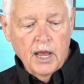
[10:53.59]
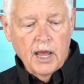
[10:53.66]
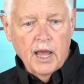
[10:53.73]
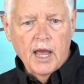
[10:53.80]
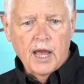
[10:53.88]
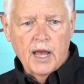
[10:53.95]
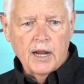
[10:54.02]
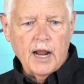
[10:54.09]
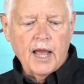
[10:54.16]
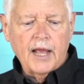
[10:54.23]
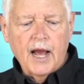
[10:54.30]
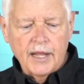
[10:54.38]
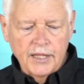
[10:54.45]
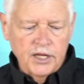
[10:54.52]
And I
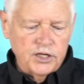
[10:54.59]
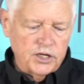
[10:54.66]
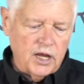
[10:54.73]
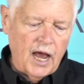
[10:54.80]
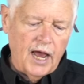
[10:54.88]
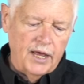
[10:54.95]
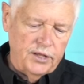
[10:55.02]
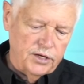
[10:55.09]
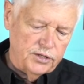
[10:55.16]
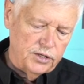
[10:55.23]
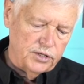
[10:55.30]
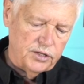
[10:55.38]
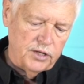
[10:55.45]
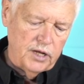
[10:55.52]
got this guy. This
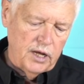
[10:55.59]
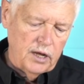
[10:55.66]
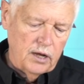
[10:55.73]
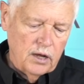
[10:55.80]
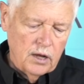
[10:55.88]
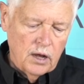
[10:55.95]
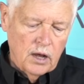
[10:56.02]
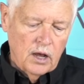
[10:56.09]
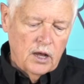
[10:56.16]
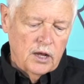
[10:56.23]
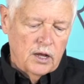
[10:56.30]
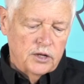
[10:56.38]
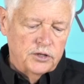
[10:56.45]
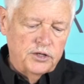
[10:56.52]
is the
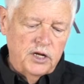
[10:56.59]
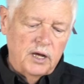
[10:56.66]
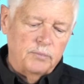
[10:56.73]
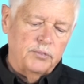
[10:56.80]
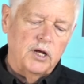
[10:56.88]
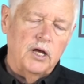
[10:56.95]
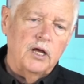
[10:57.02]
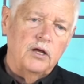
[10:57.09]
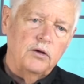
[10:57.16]
CMT.